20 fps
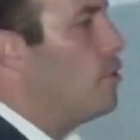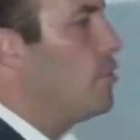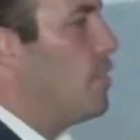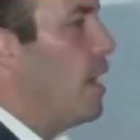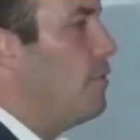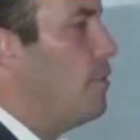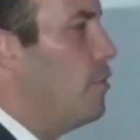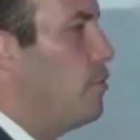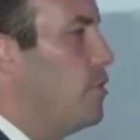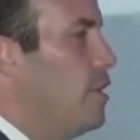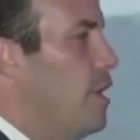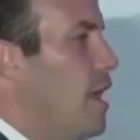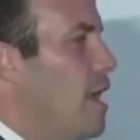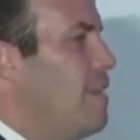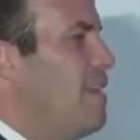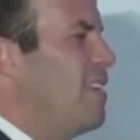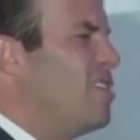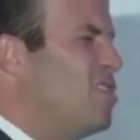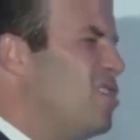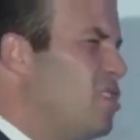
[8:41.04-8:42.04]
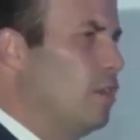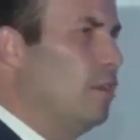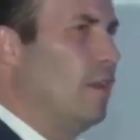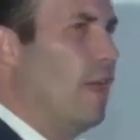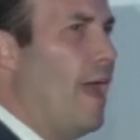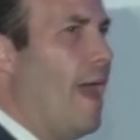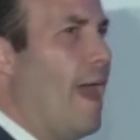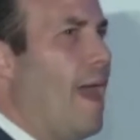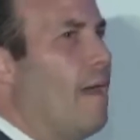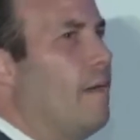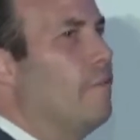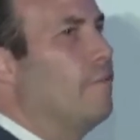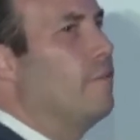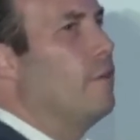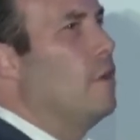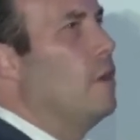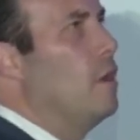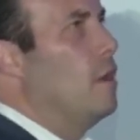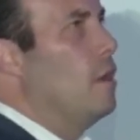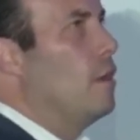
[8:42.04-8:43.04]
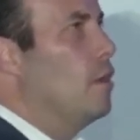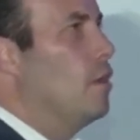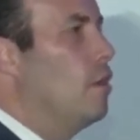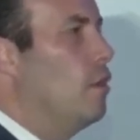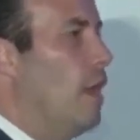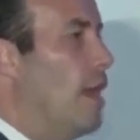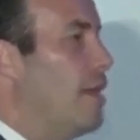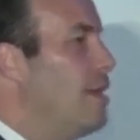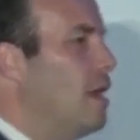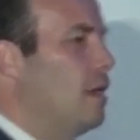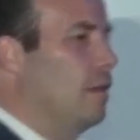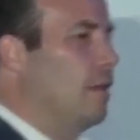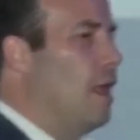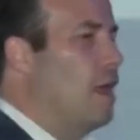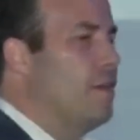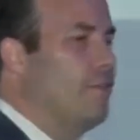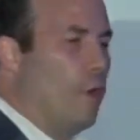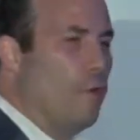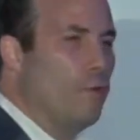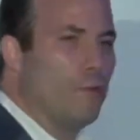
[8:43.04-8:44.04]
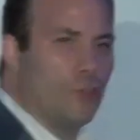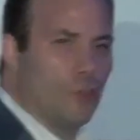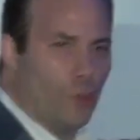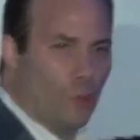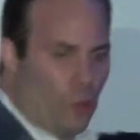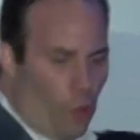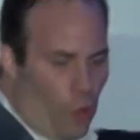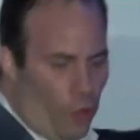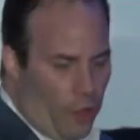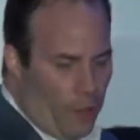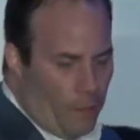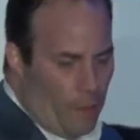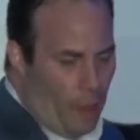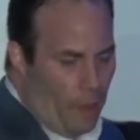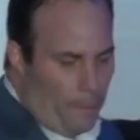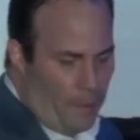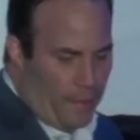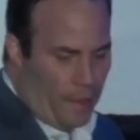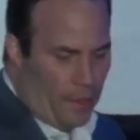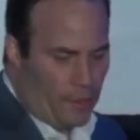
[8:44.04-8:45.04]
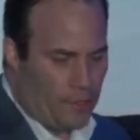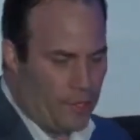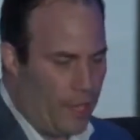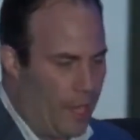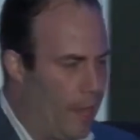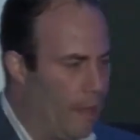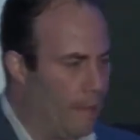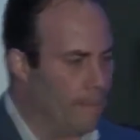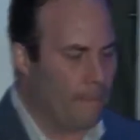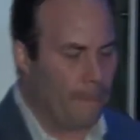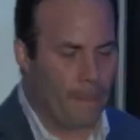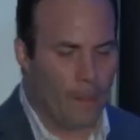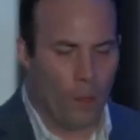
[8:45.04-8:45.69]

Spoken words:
out there today that still have, and a lot of owners will call them up and they'll say,